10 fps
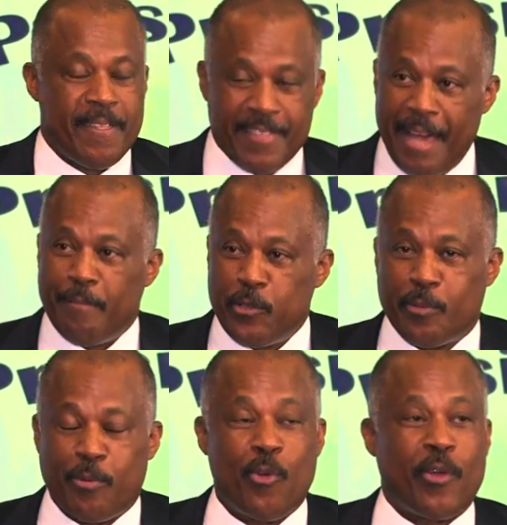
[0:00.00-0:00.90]
That was
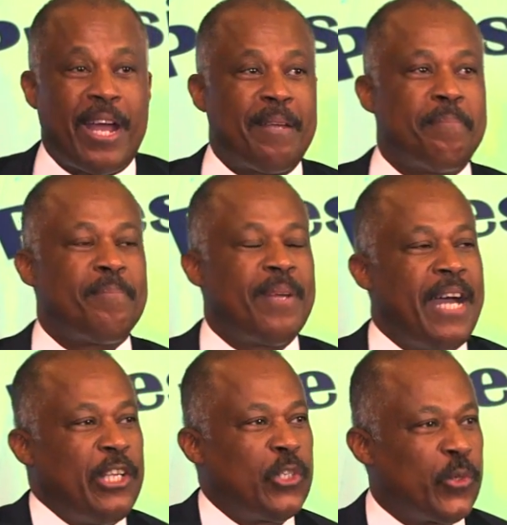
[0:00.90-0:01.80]
a program
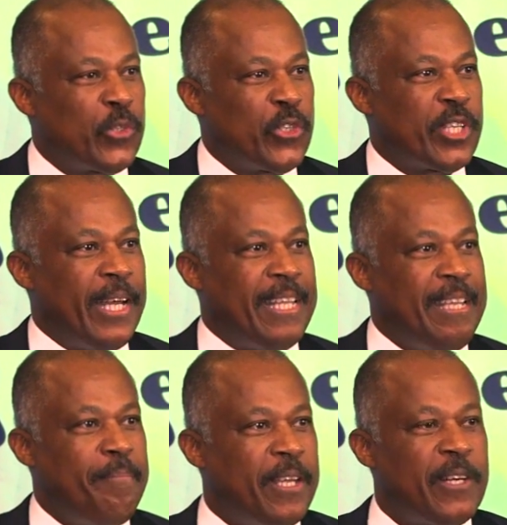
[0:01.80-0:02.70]
I chose to
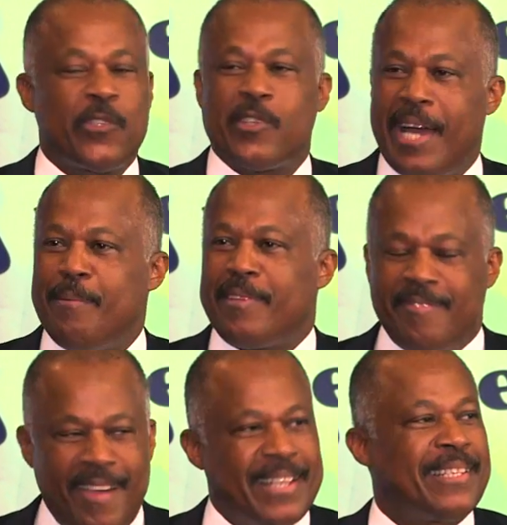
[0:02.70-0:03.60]
study because I was
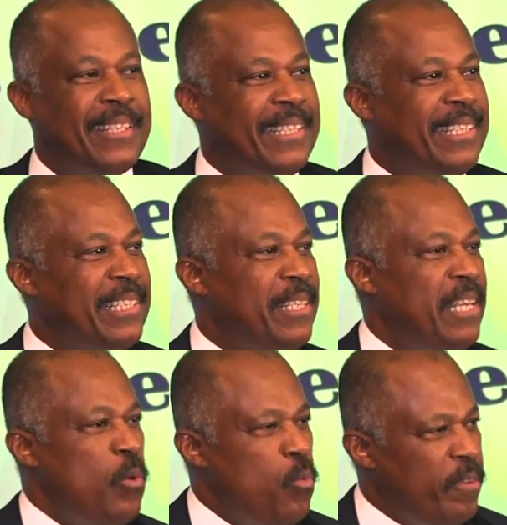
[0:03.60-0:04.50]
fascinated
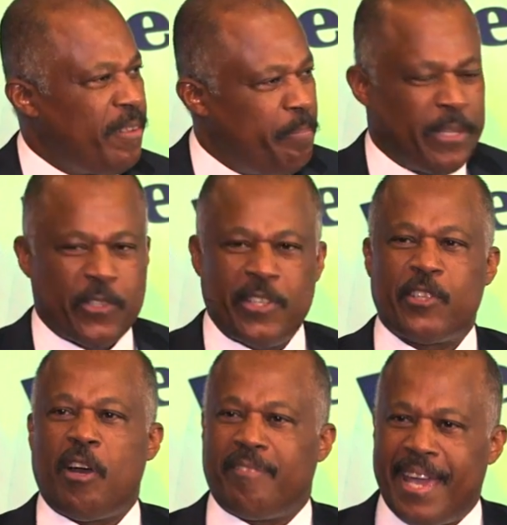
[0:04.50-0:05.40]
with the
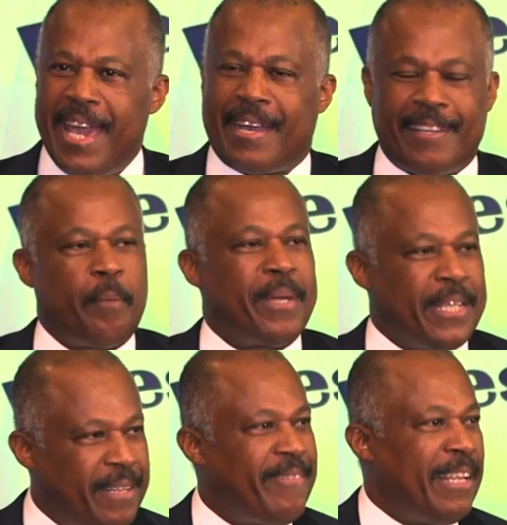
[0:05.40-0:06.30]
business of economic
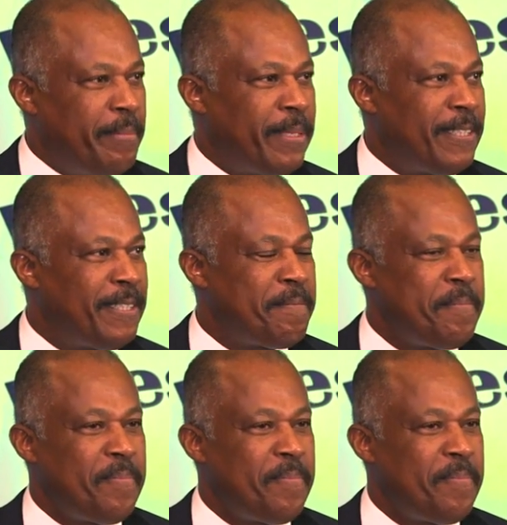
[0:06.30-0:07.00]
development.